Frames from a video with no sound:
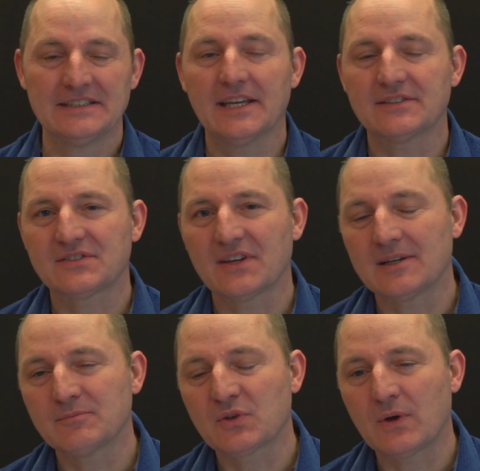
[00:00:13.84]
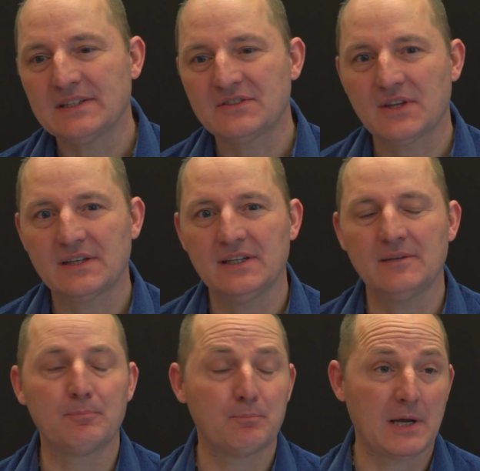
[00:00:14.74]
Yes, so I study
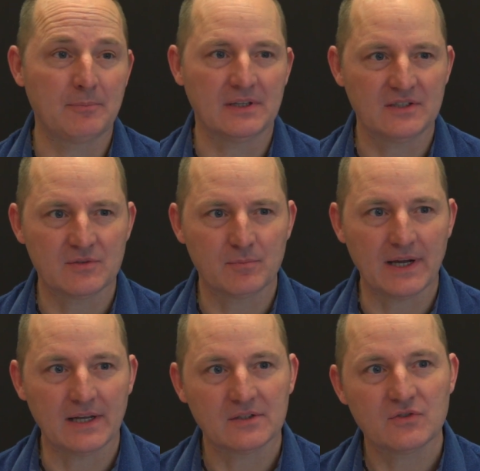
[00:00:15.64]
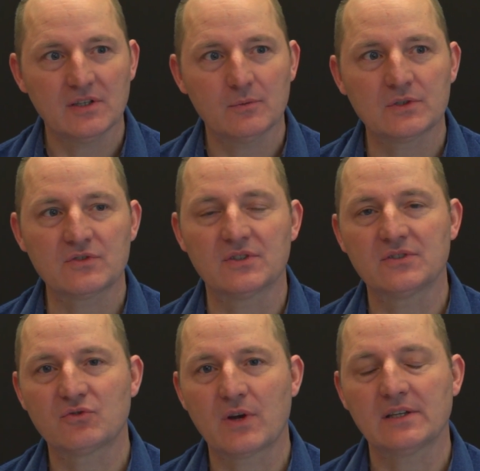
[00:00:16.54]
population biology, which is
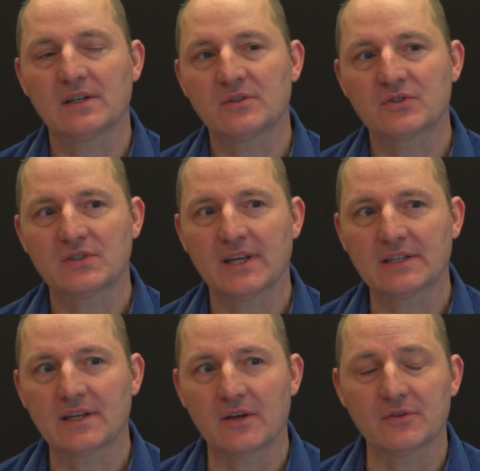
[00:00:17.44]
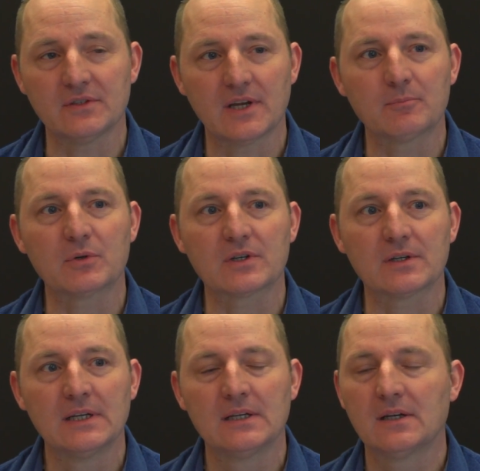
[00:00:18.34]
trying to understand how the number
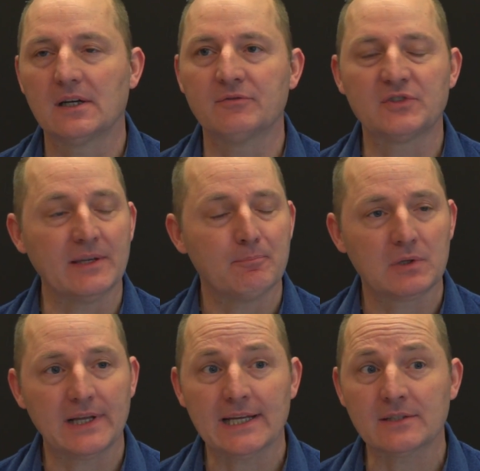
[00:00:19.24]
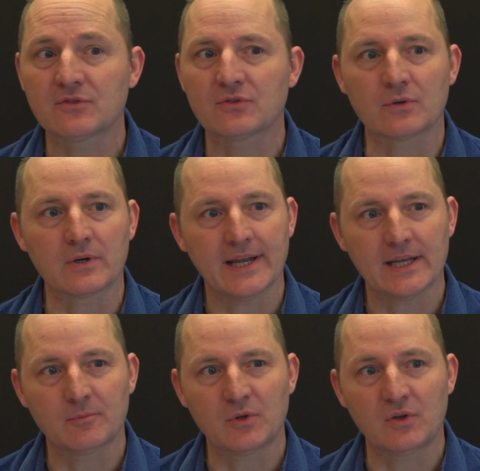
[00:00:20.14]
of, say, plants or
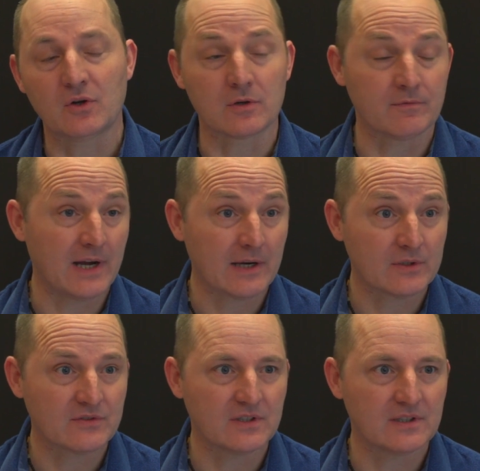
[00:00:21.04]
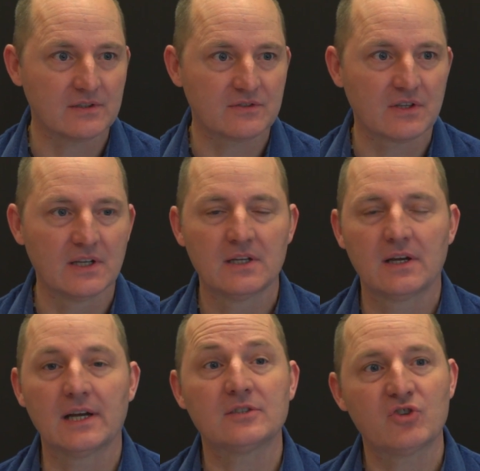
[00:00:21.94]
animal or viruses
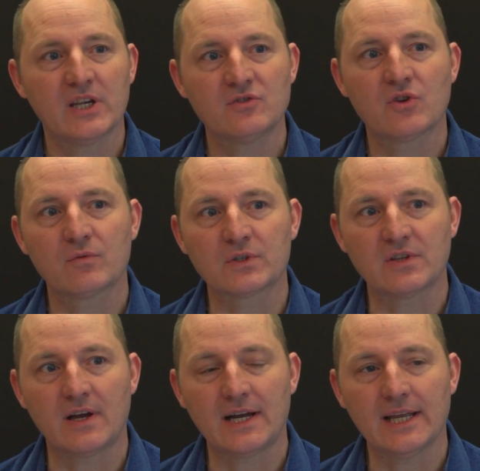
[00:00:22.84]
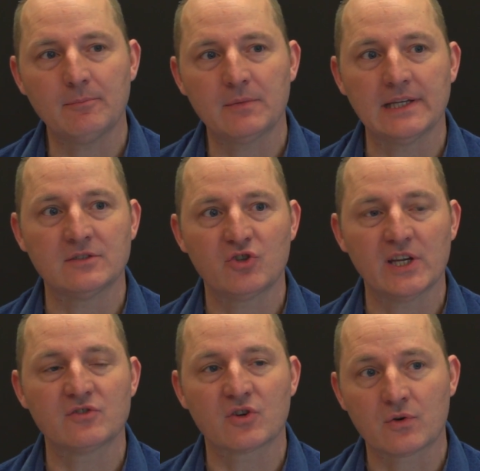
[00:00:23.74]
change over time and
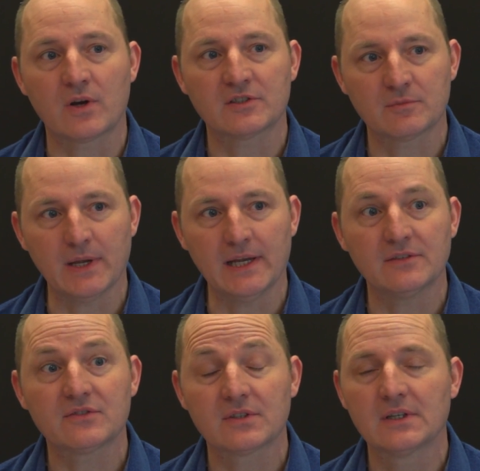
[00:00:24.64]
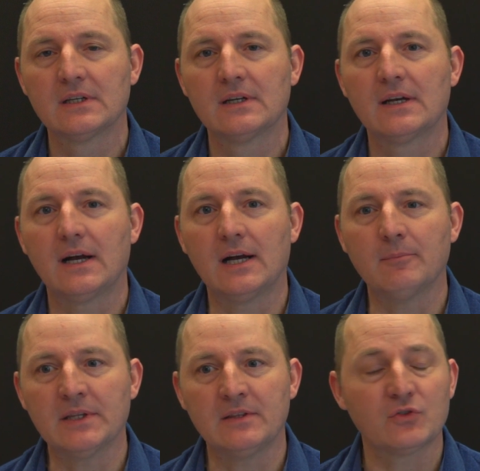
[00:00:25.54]
change across space.
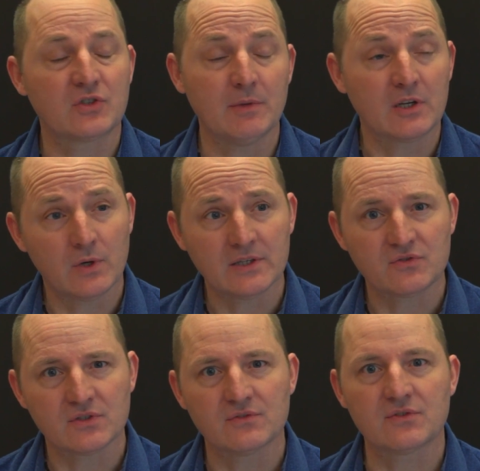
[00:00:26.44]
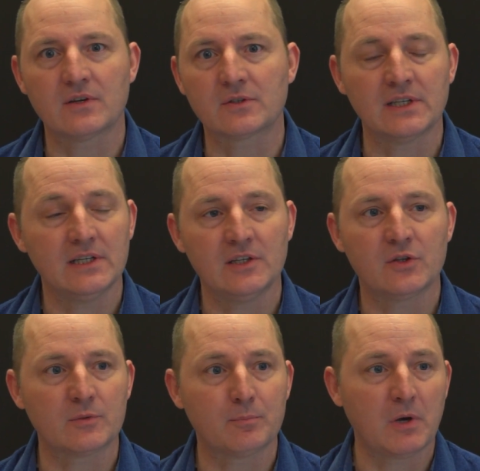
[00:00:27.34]
And those can be questions that are
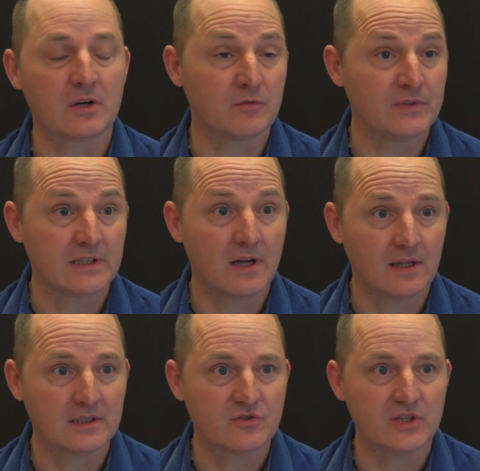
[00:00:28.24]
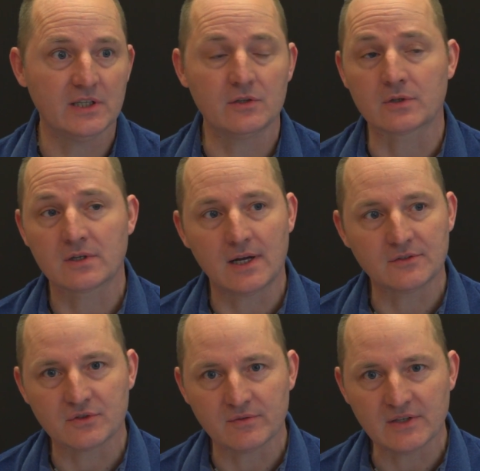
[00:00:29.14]
either part of ecology or
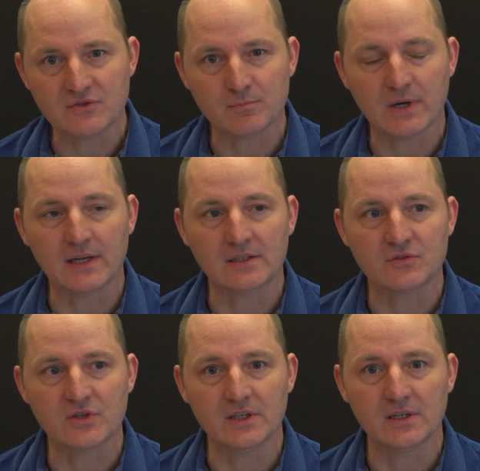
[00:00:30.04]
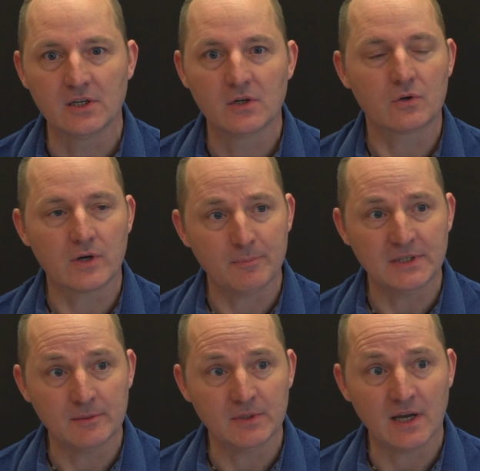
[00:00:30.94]
conservation biology or
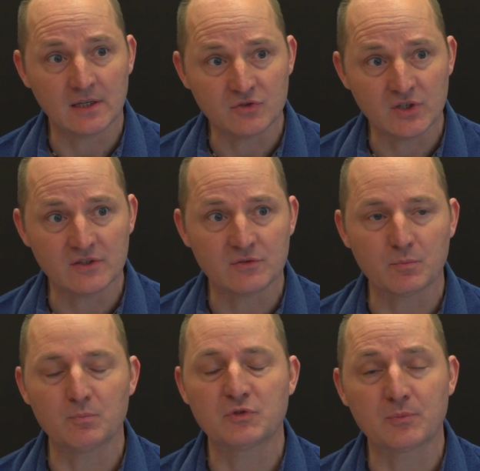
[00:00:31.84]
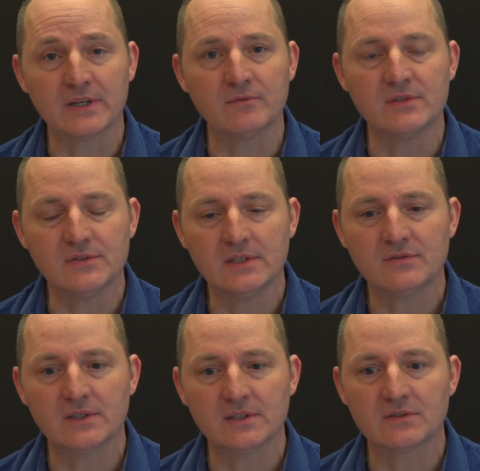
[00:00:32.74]
epidemiology, the spread of
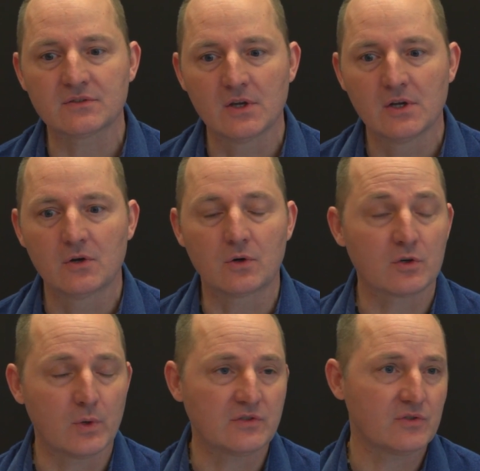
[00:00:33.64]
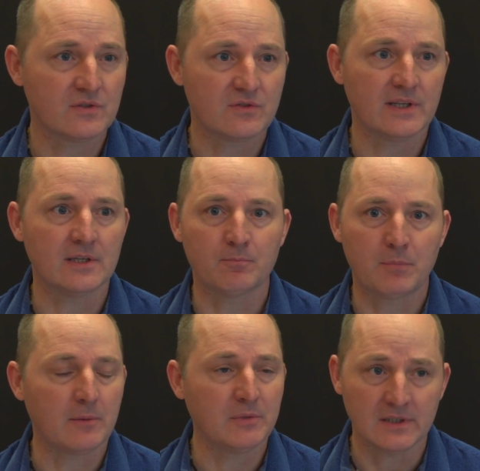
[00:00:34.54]
diseases, or questions in
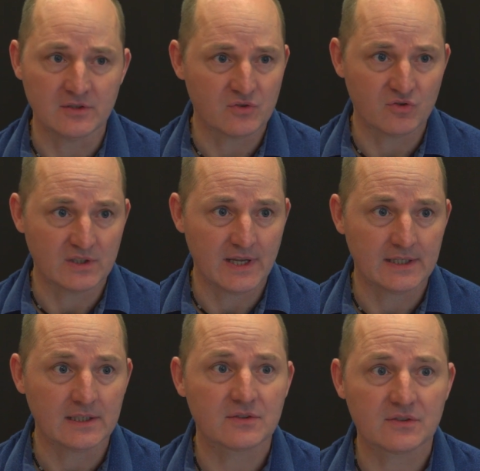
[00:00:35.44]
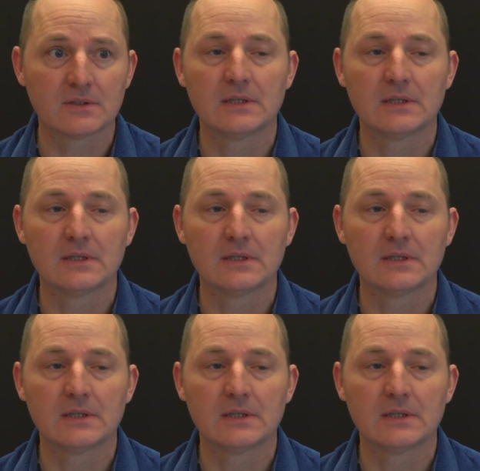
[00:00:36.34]
population genetics.